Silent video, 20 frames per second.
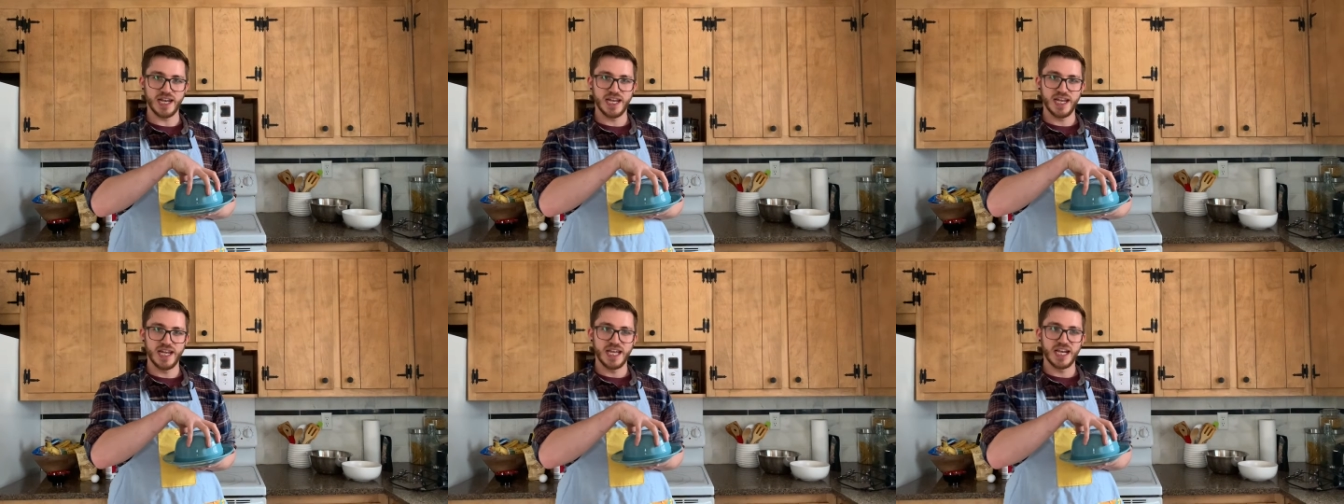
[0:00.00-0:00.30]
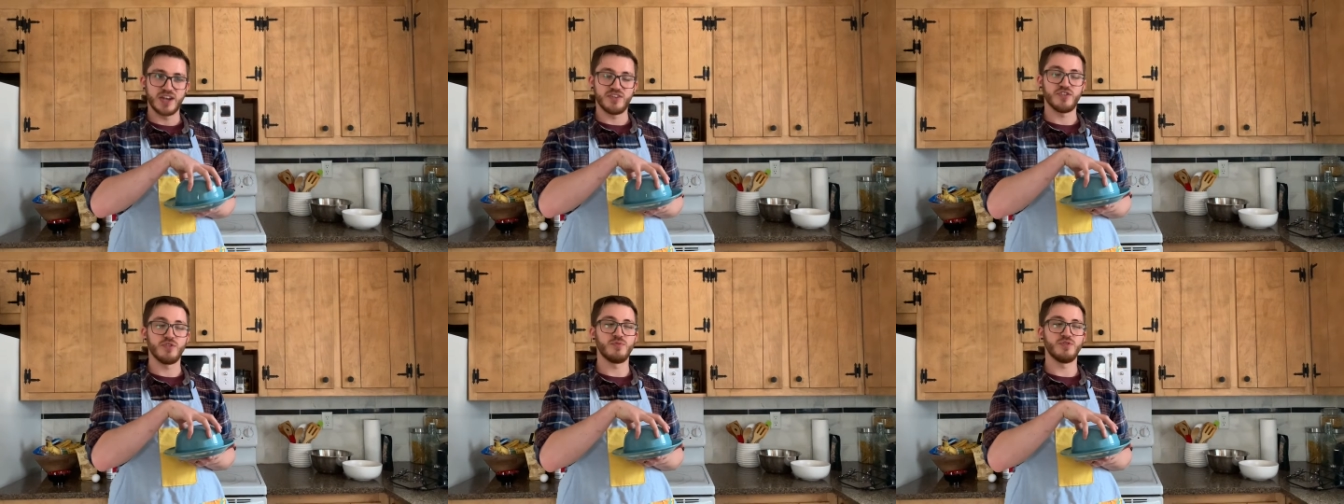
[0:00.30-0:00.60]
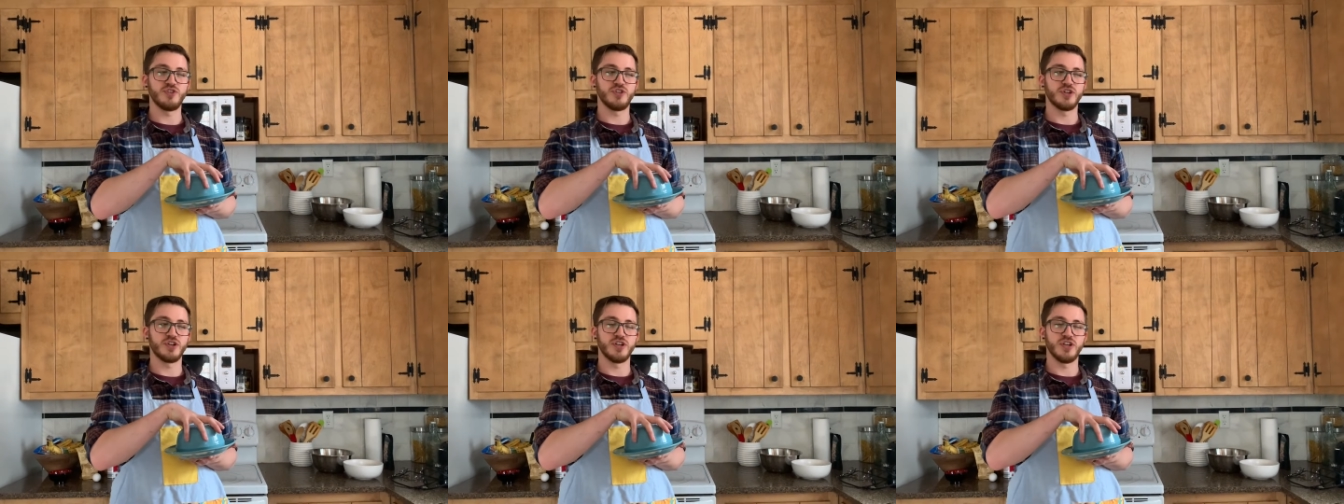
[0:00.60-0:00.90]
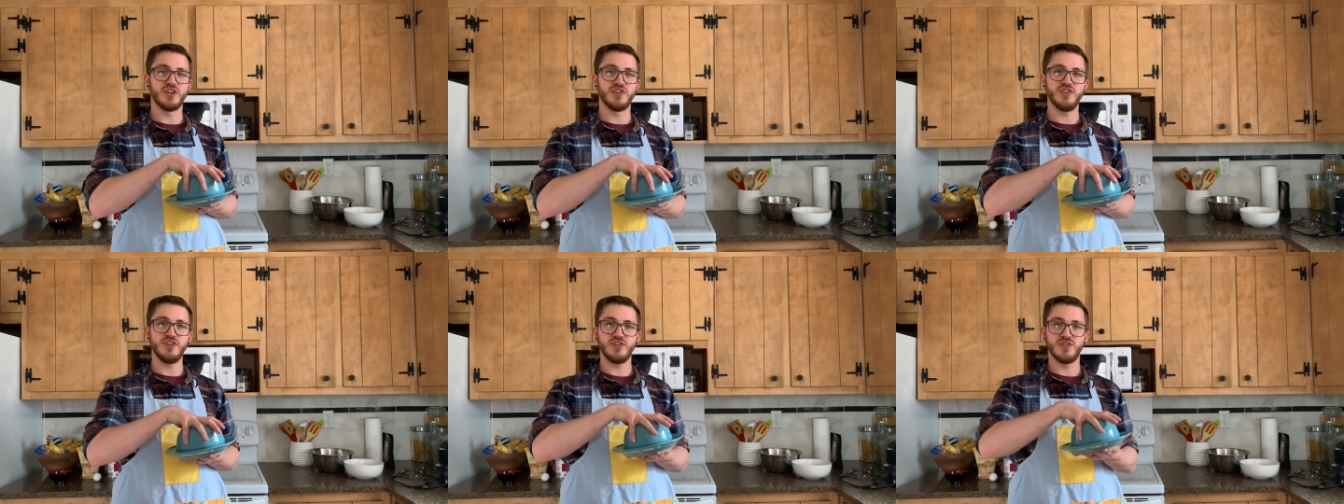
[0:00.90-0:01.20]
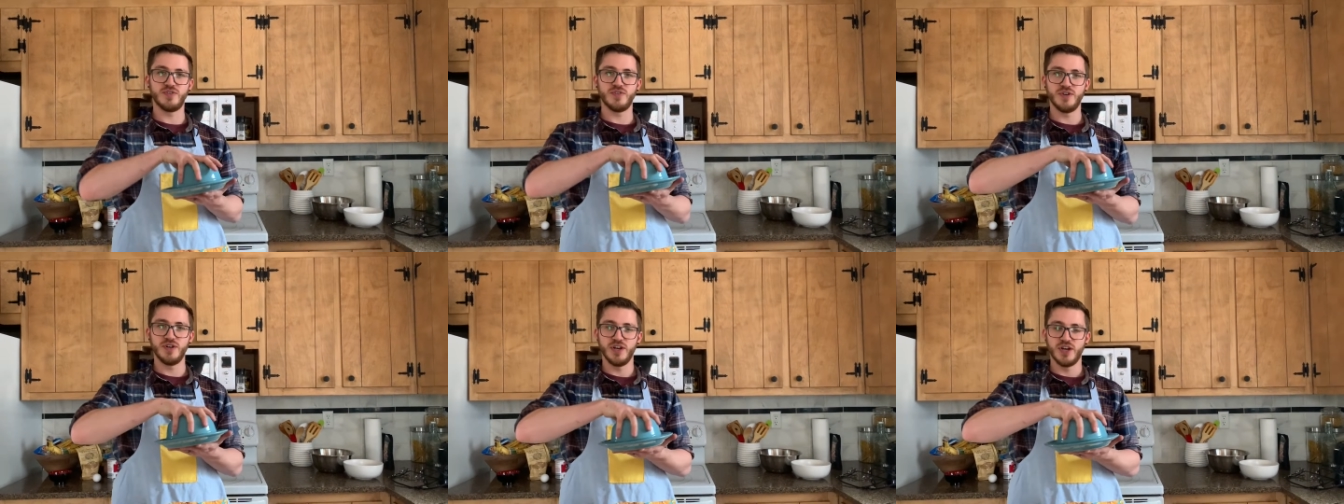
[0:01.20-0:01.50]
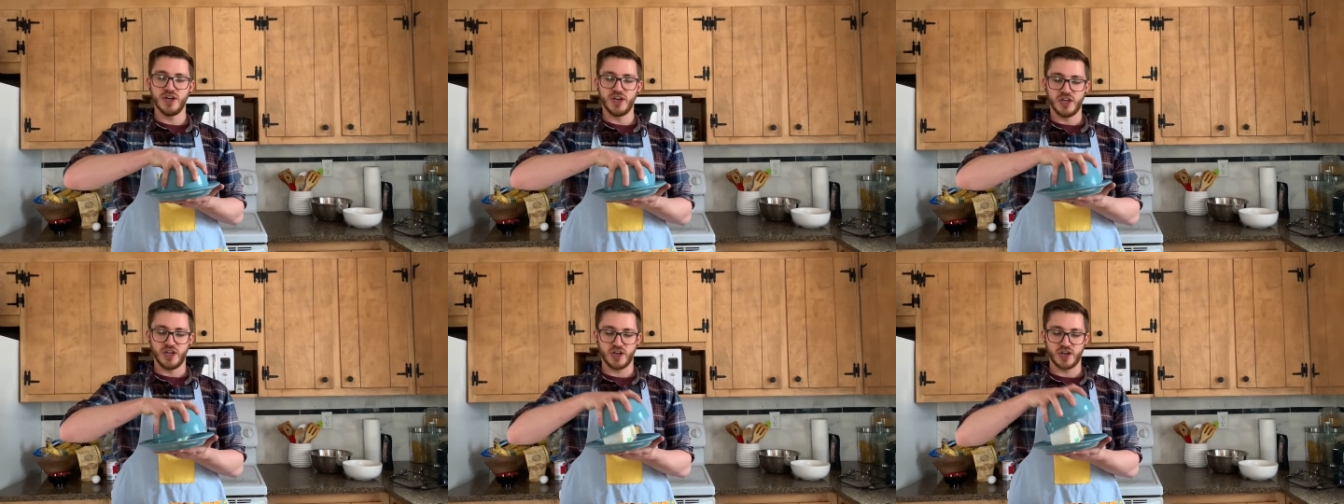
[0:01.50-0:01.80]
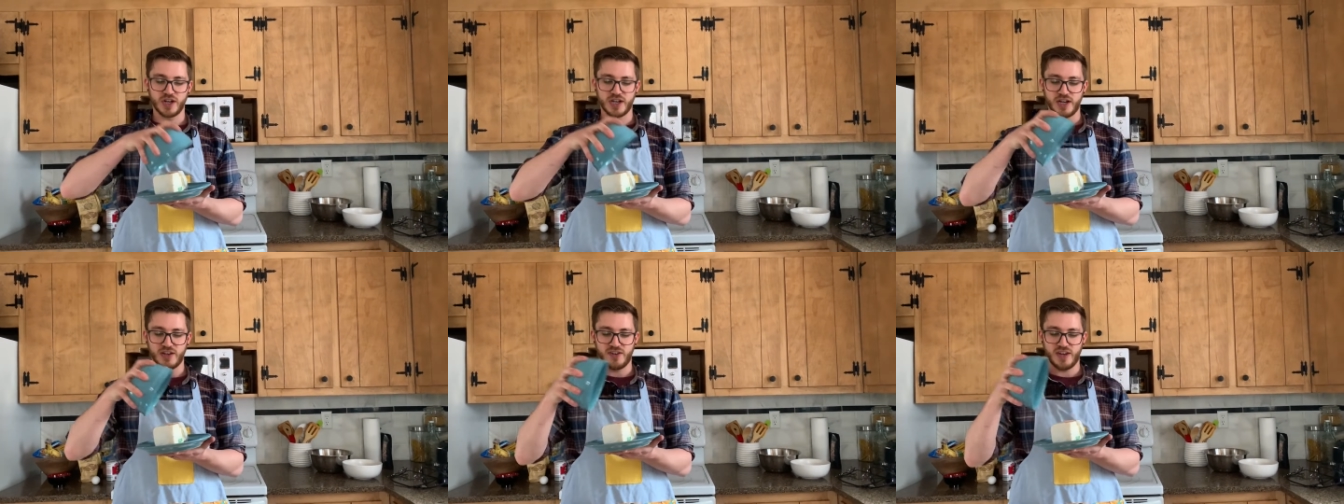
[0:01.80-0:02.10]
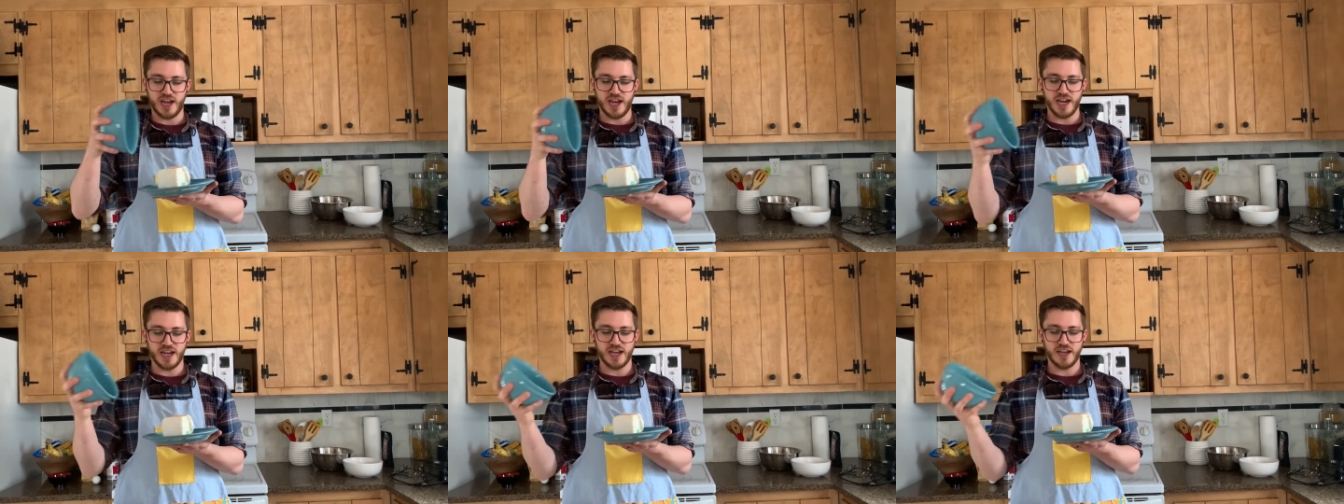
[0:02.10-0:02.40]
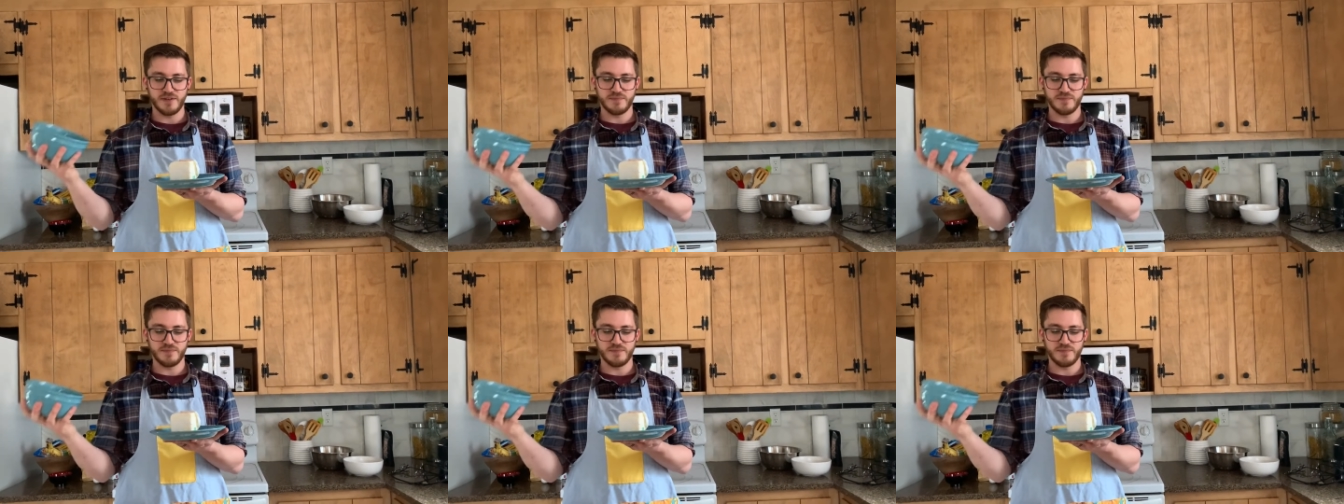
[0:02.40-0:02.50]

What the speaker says: Because then what you're going to do, you're going to take